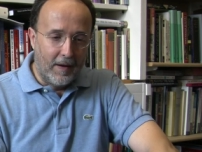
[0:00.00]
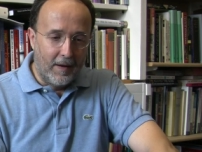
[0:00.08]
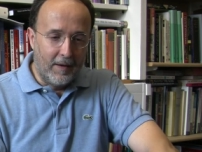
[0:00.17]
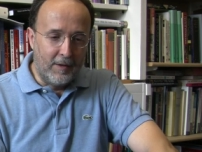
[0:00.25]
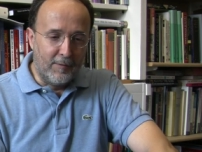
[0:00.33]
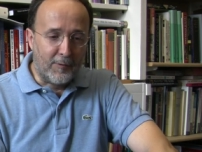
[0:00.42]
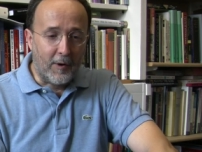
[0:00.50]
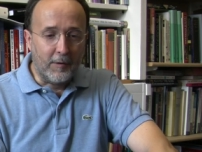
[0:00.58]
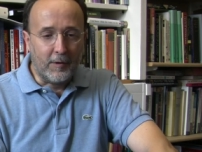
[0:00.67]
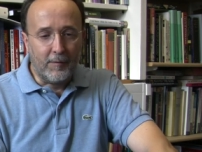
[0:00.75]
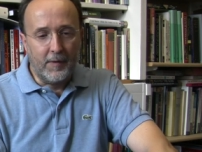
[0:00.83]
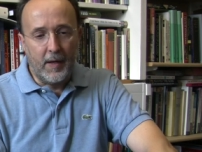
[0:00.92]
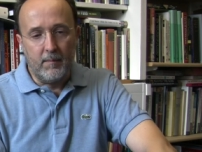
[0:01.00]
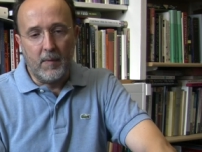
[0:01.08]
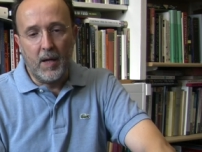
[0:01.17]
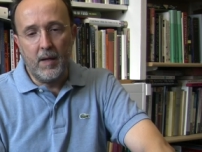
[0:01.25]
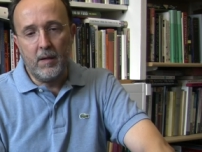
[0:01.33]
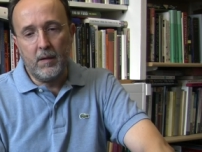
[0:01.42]
in front of them.
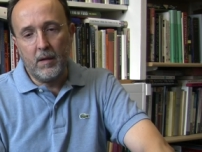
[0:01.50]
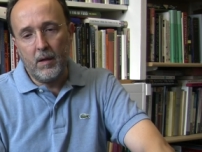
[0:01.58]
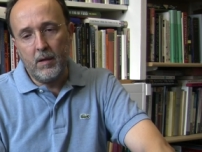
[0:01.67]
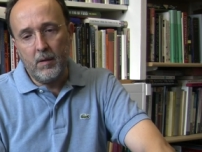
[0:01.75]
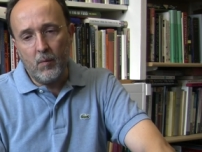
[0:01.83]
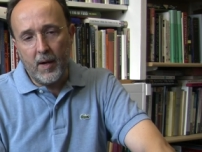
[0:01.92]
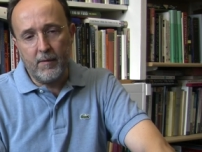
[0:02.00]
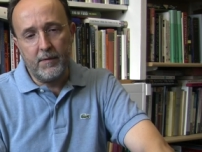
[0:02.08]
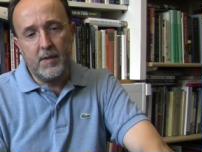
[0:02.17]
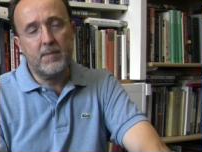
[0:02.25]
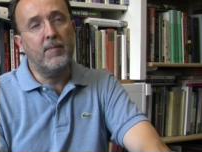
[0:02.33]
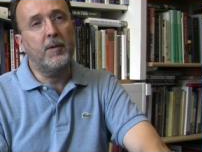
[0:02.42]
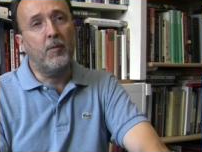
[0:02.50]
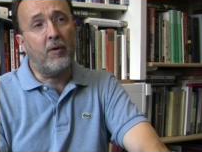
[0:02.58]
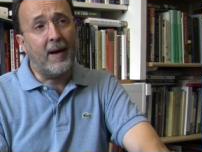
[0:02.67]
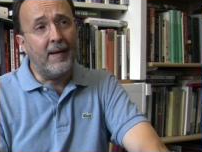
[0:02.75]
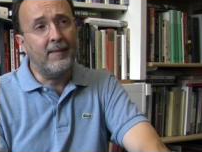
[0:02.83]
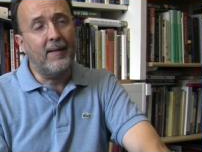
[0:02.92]
And uh, in one of these
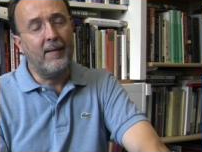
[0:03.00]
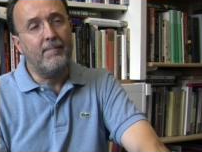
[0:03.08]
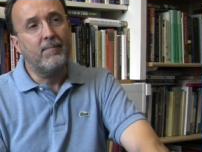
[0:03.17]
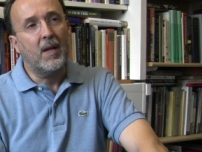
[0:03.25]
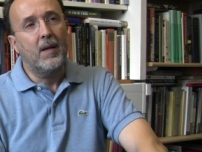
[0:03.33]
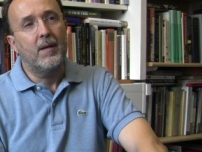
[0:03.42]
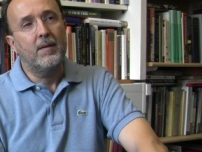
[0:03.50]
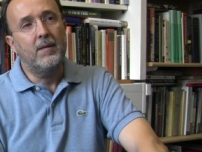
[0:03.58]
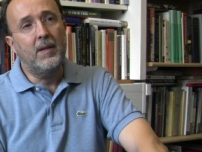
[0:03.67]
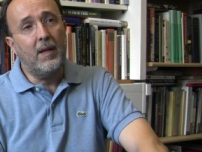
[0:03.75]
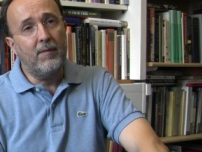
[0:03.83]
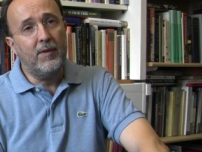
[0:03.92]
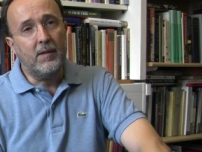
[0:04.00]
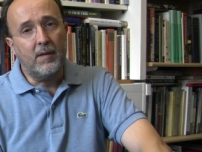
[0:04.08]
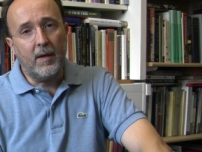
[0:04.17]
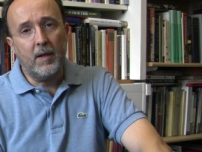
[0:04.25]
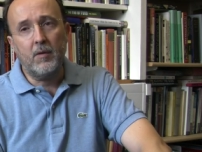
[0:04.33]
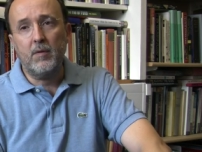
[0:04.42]
memoranda, David
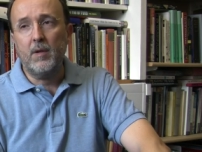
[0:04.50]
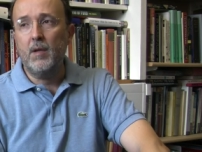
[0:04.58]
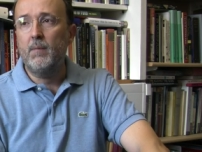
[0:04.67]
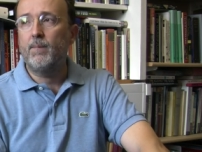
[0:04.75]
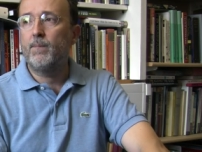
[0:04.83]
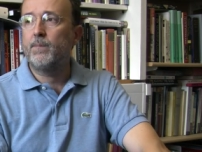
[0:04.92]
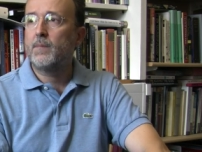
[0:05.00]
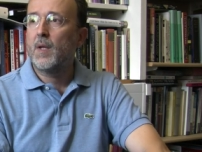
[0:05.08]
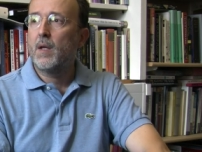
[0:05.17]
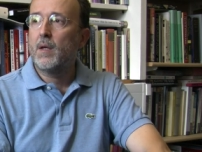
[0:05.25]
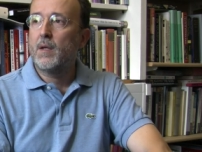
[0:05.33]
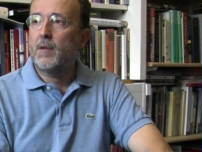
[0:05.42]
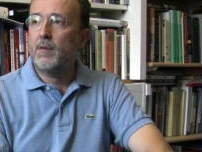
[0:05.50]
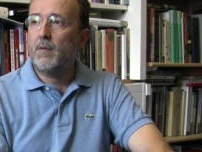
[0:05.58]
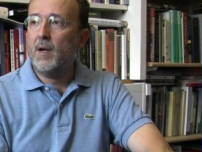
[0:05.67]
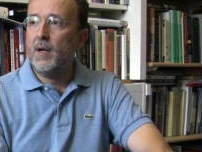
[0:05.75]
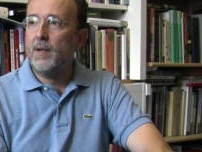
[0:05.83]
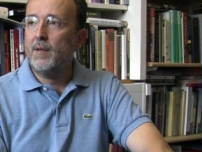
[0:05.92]
Gregory
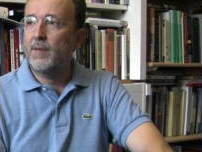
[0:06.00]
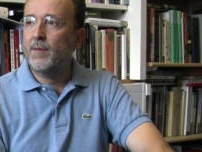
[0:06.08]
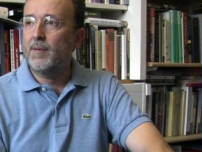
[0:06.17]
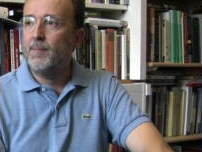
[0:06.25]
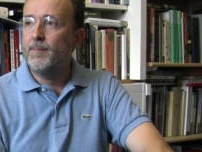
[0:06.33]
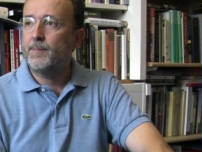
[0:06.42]
writes